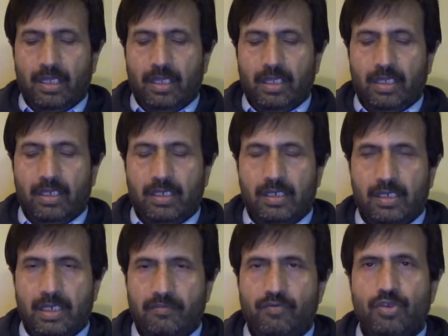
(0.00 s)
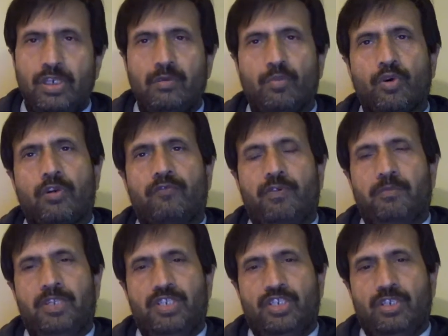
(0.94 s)
and uh, if you need more
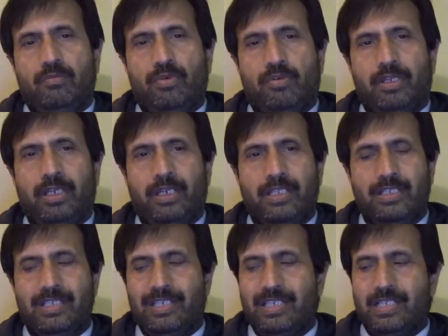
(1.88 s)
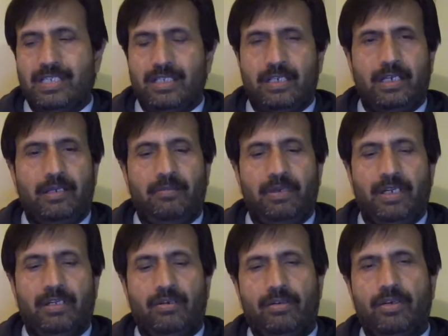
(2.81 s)
information about any disease or any
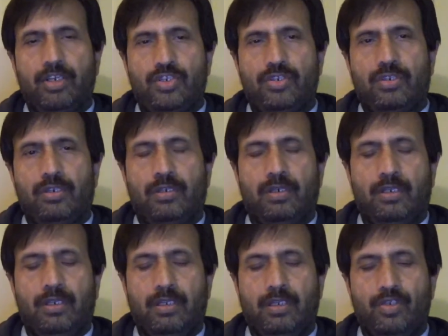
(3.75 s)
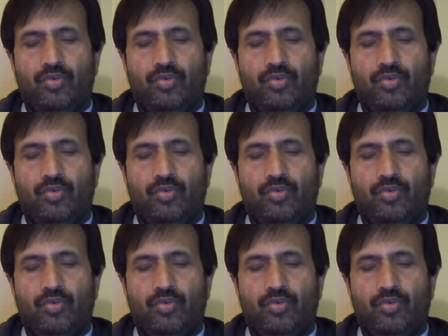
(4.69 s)
medical condition uh,